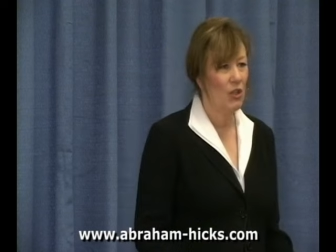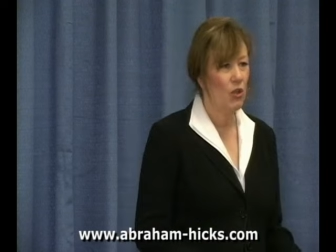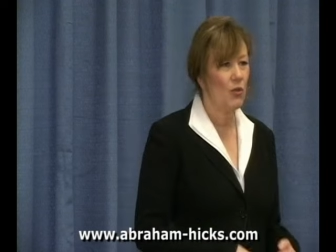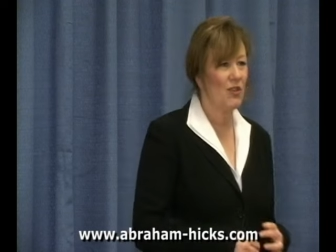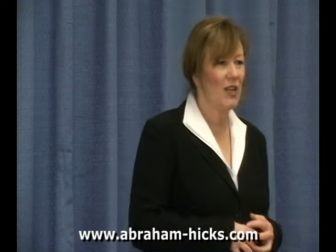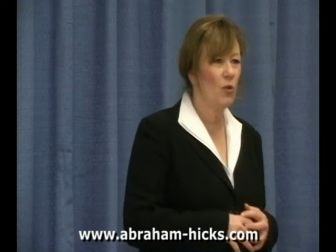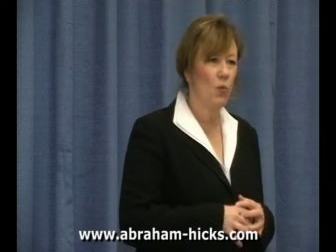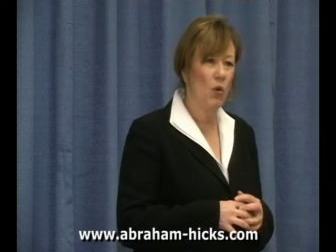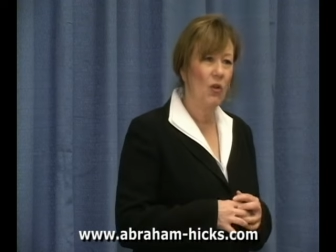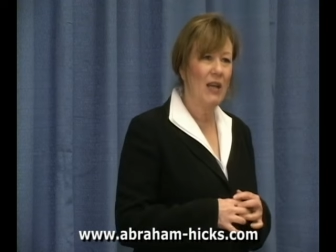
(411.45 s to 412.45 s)
you'll see the
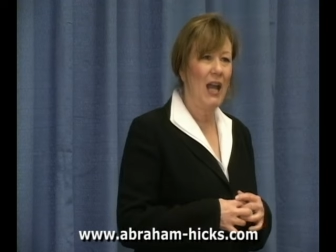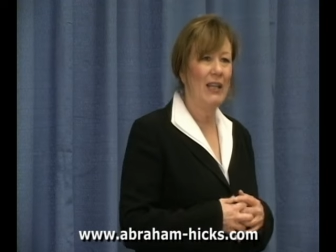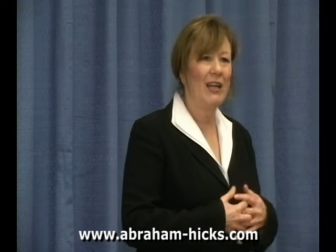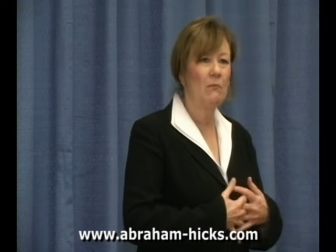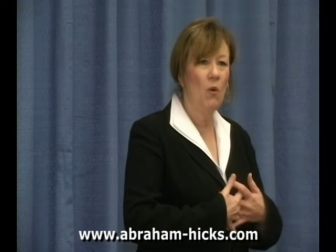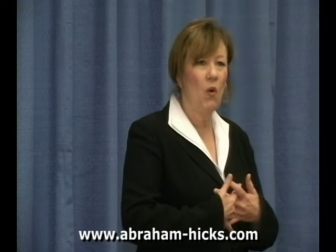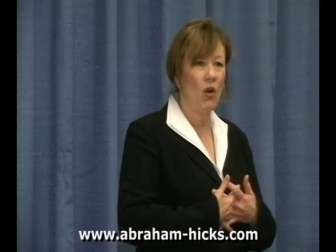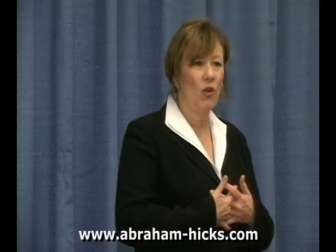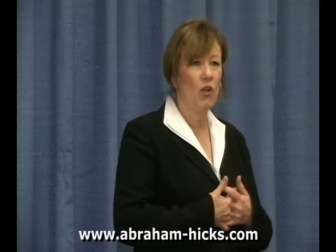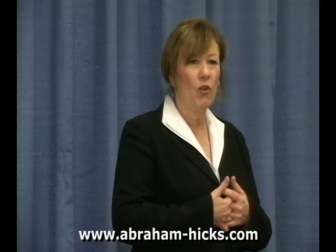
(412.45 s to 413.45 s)
world a little more